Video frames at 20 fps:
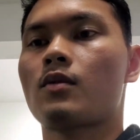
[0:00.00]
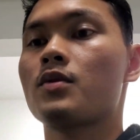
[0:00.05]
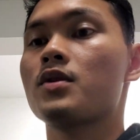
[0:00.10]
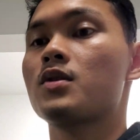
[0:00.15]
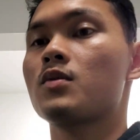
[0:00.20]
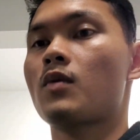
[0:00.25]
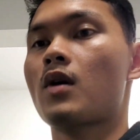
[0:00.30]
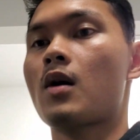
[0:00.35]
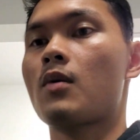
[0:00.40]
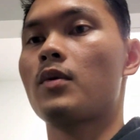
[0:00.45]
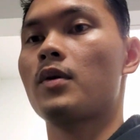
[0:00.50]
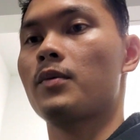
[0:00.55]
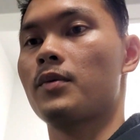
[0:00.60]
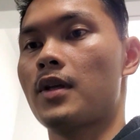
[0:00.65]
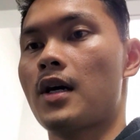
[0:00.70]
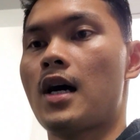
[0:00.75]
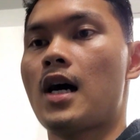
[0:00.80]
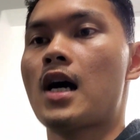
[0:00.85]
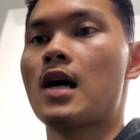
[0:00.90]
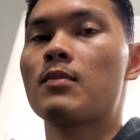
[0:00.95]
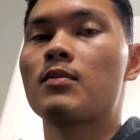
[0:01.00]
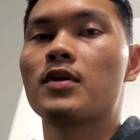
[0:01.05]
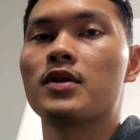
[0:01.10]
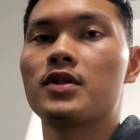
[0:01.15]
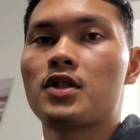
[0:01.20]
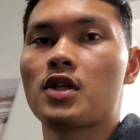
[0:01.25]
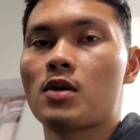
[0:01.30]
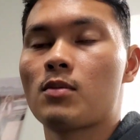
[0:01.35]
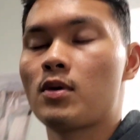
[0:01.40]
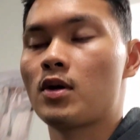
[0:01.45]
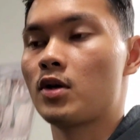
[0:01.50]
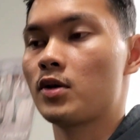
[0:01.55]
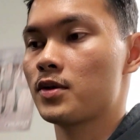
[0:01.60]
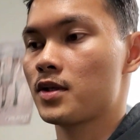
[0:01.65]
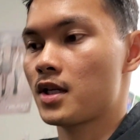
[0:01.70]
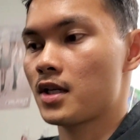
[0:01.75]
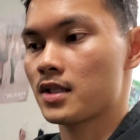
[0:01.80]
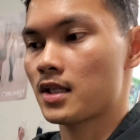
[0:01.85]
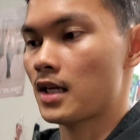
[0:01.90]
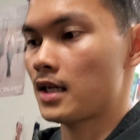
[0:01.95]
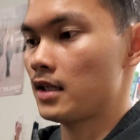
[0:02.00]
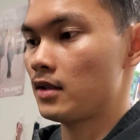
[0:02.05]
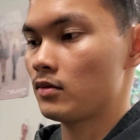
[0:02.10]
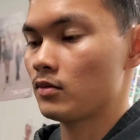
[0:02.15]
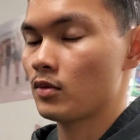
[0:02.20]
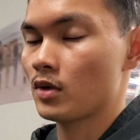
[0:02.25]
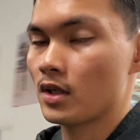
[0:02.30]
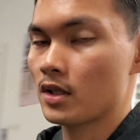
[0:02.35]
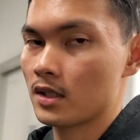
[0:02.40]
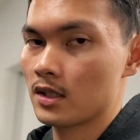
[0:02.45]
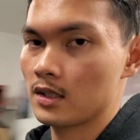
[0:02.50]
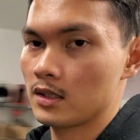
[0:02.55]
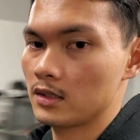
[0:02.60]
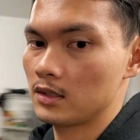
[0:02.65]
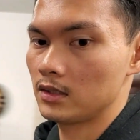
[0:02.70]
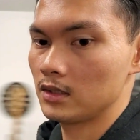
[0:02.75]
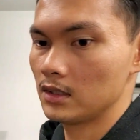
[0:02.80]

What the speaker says: The reason why I went with a hybrid turbo is because I didn't want to